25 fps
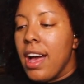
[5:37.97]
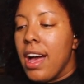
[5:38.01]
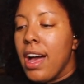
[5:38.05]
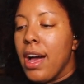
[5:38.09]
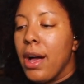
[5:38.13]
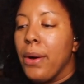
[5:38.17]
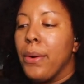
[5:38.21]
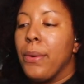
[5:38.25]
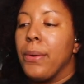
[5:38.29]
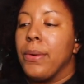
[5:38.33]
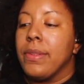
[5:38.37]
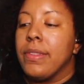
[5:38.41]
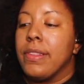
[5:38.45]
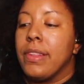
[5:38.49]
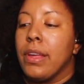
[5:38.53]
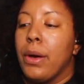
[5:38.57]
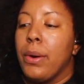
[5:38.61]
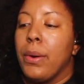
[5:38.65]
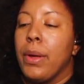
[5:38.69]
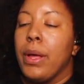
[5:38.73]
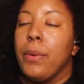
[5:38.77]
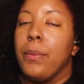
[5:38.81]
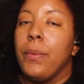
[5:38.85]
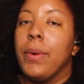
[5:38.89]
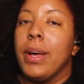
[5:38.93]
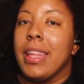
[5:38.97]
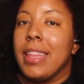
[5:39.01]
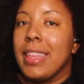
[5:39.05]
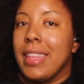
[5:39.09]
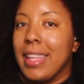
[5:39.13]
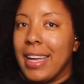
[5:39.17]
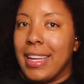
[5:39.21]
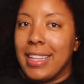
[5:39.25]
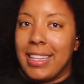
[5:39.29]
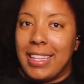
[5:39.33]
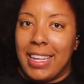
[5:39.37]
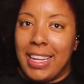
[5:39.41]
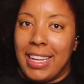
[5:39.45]
Oh, so it was
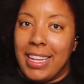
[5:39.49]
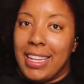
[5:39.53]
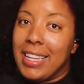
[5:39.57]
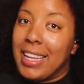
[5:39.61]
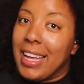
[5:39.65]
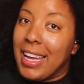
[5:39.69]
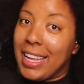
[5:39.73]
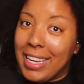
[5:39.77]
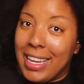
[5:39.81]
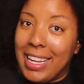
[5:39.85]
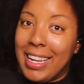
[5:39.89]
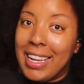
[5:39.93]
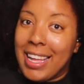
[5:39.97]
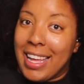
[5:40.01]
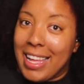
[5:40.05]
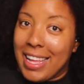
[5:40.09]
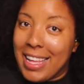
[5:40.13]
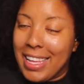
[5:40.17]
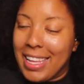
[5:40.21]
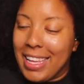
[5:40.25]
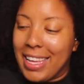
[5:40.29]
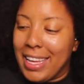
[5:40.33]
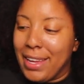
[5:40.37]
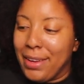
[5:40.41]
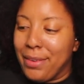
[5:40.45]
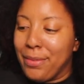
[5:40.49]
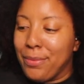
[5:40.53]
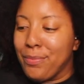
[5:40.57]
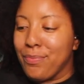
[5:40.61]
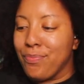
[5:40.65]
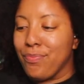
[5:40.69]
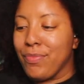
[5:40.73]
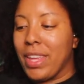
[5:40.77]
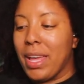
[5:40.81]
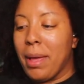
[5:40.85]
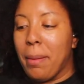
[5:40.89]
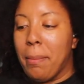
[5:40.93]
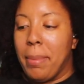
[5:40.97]
$19.99
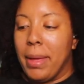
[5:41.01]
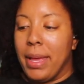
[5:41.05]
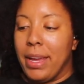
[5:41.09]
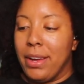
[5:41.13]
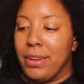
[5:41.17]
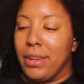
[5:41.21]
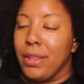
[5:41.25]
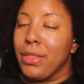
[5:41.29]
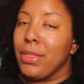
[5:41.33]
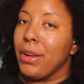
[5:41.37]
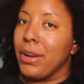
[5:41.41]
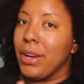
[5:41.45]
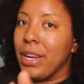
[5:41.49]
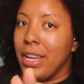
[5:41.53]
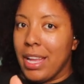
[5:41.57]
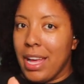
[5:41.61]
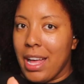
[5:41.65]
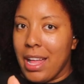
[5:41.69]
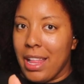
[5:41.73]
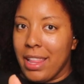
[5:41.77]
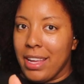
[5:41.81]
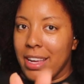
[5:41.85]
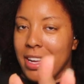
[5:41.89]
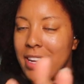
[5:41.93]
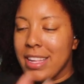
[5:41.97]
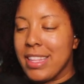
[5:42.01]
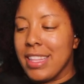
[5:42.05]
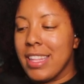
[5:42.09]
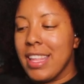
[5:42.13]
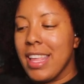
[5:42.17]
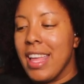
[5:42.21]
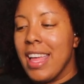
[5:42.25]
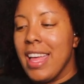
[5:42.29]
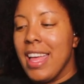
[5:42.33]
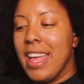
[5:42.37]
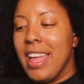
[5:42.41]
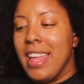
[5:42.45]
compared to $30.